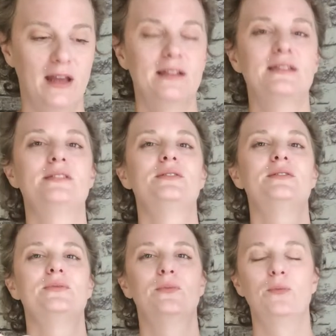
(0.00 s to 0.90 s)

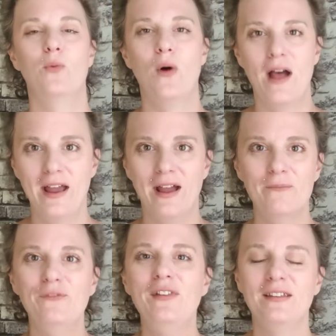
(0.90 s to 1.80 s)
that's why
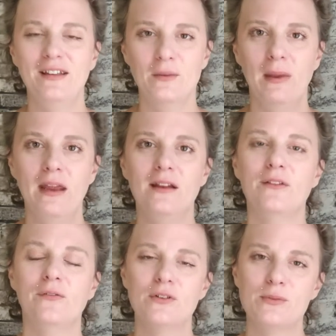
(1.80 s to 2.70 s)
I'm feeling the pain
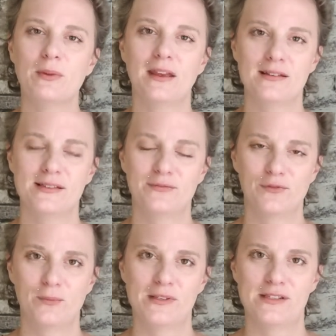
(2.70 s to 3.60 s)
in the first place
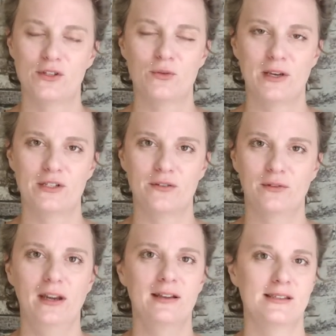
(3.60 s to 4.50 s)
from this situation, right?